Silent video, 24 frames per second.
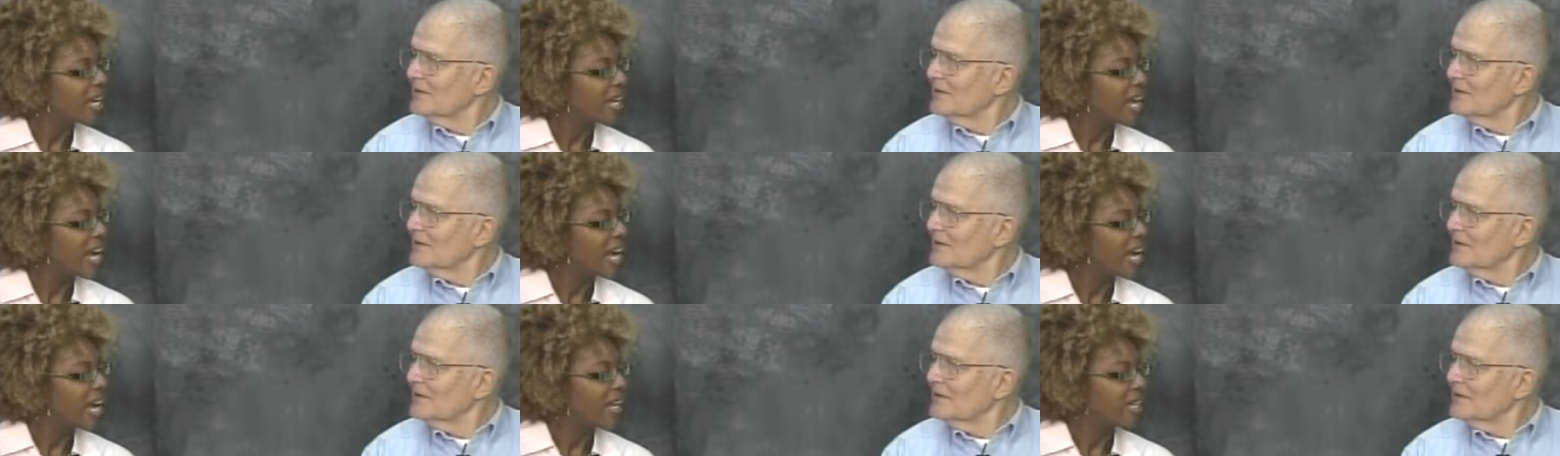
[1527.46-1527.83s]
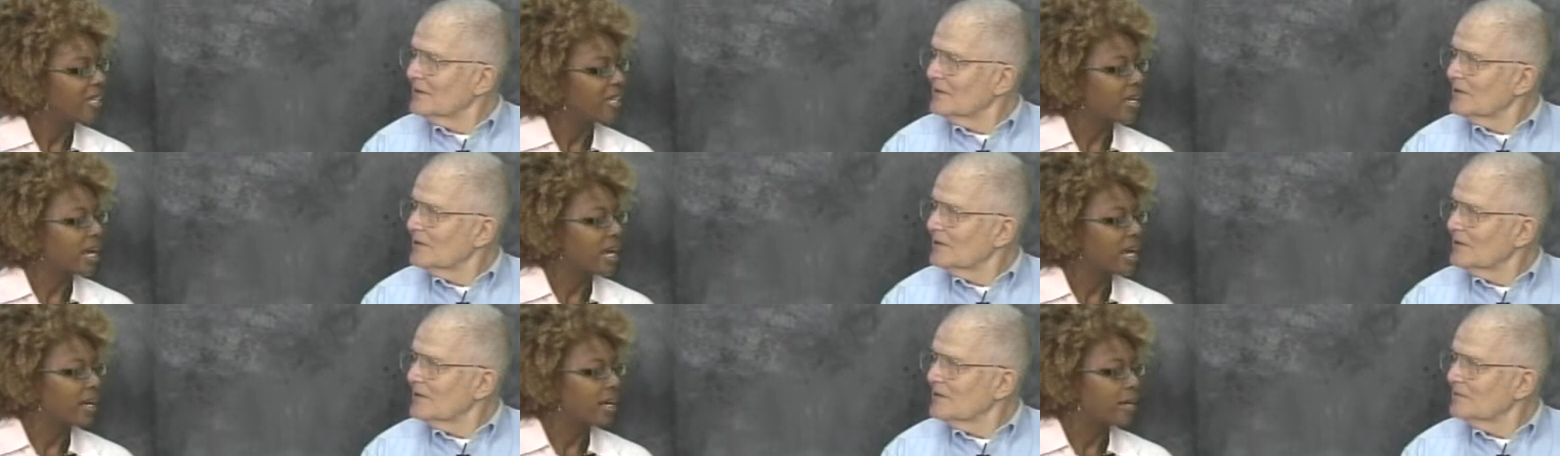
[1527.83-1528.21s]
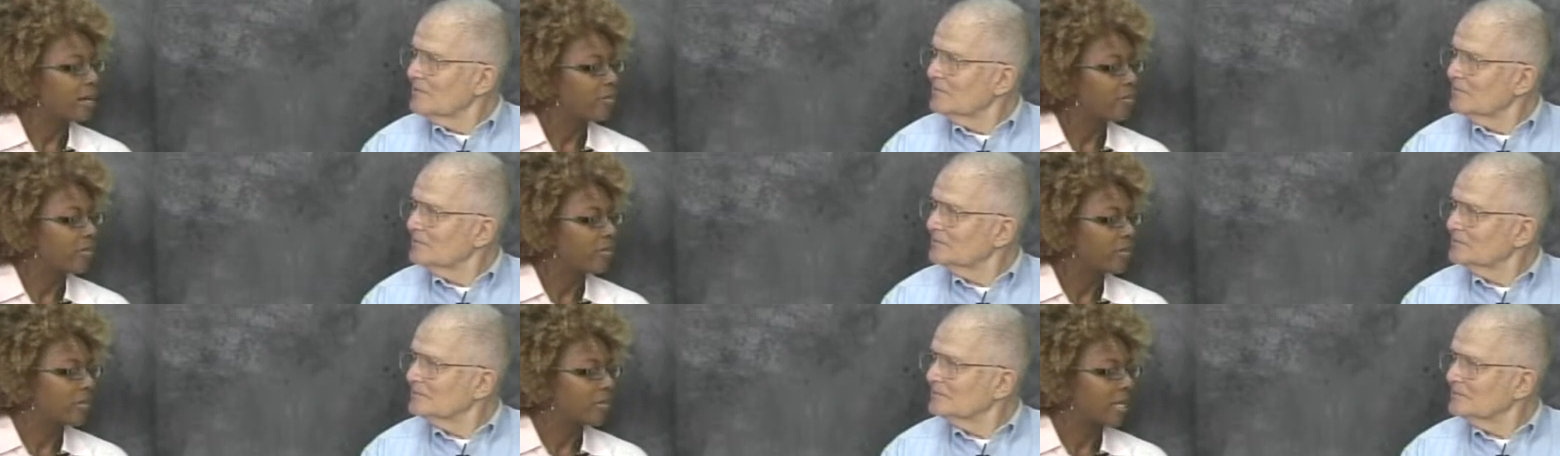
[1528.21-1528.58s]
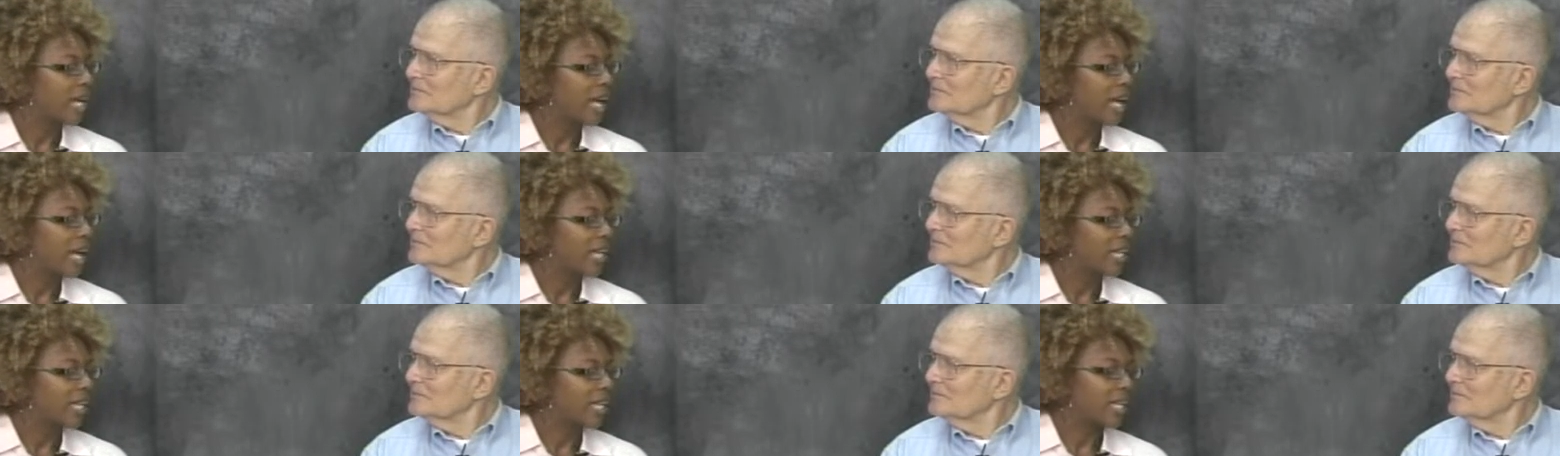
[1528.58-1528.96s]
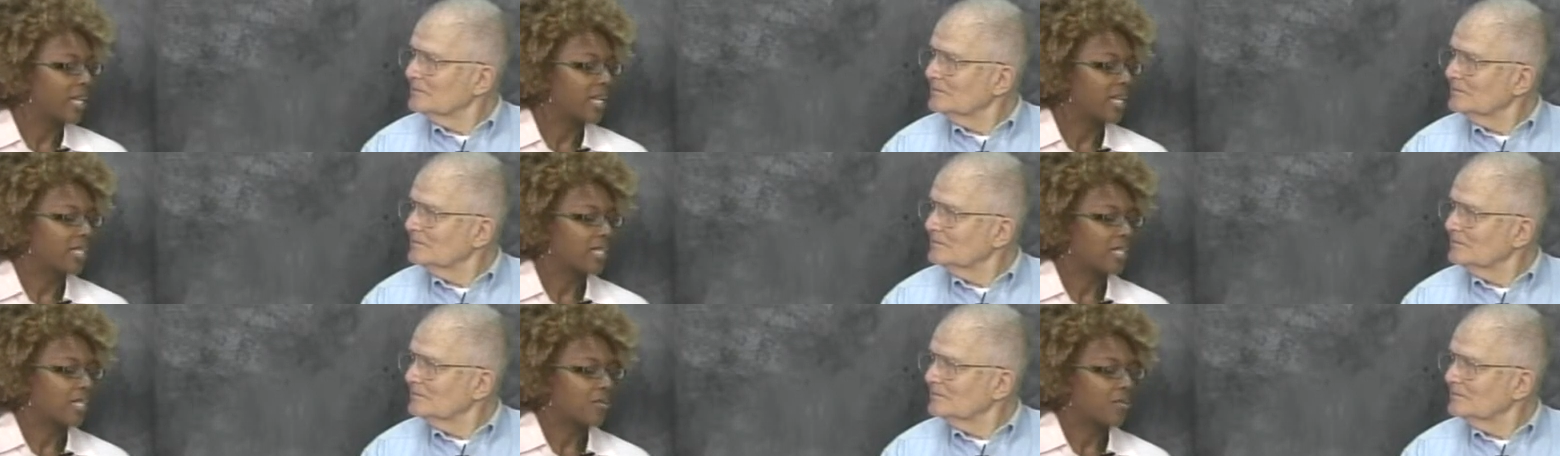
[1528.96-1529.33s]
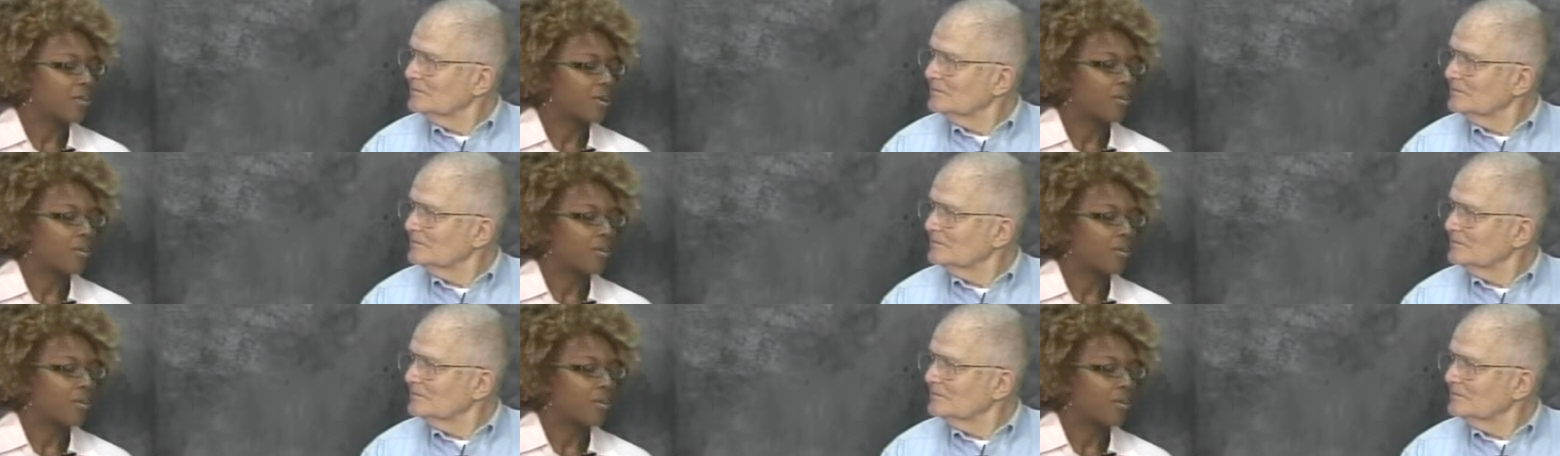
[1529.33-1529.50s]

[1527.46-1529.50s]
Speaker 1: and um, I guess we